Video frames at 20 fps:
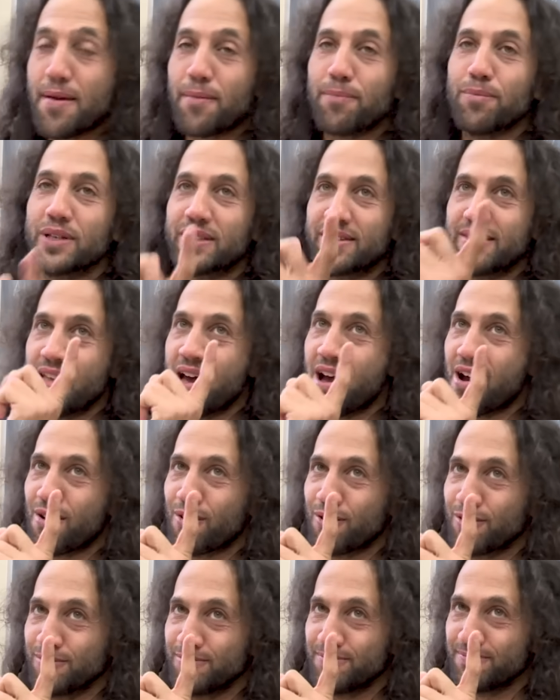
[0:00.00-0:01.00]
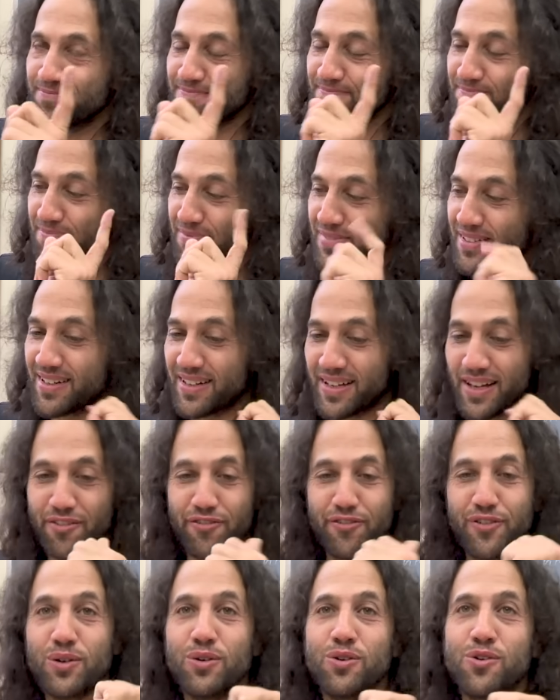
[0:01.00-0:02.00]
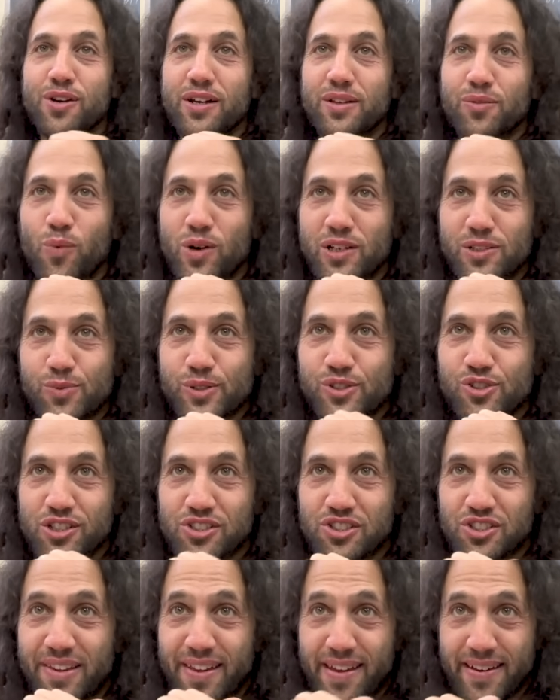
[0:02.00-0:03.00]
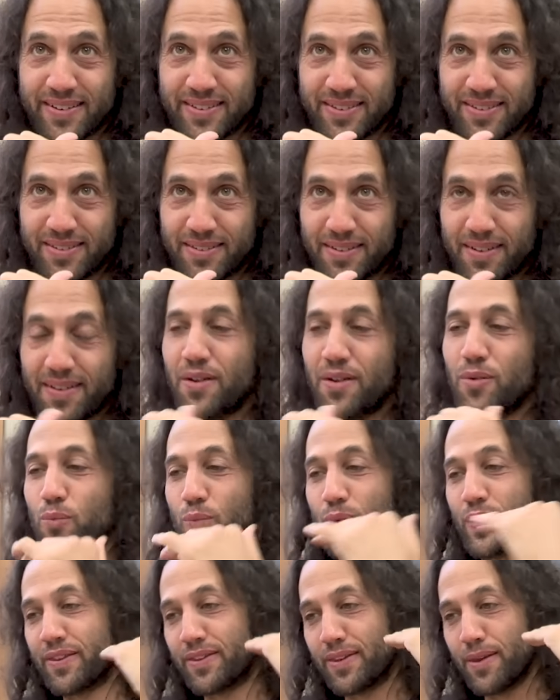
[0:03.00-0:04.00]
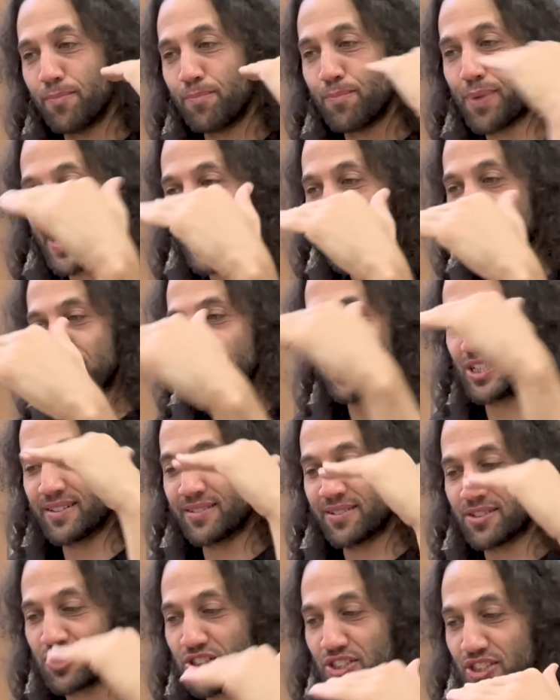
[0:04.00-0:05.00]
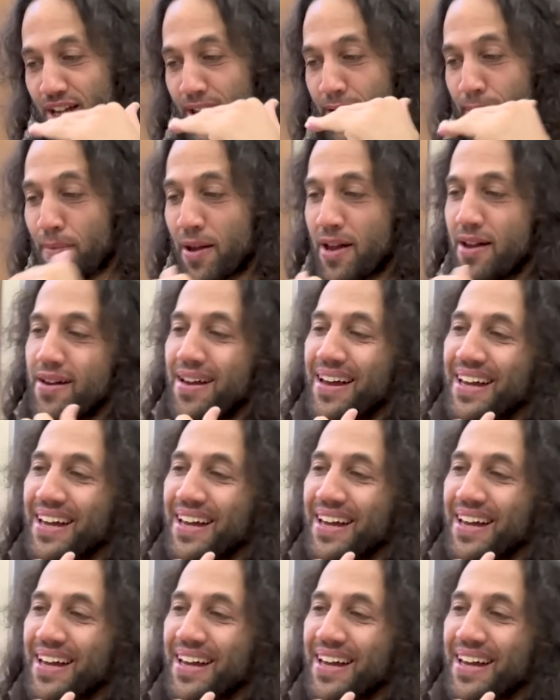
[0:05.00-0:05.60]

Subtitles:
But now, if you look at what we just did with the base and the step,